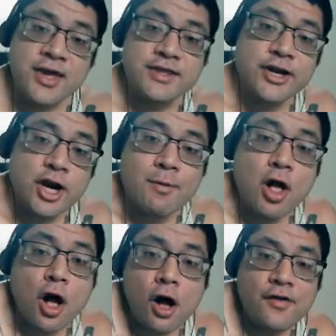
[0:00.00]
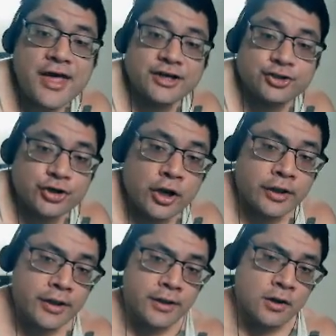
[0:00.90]
They care about all that
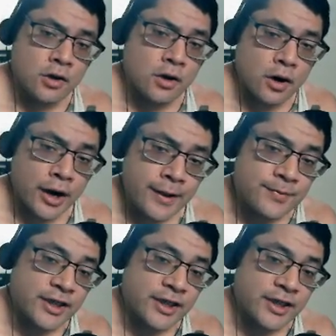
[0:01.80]
junk. All right.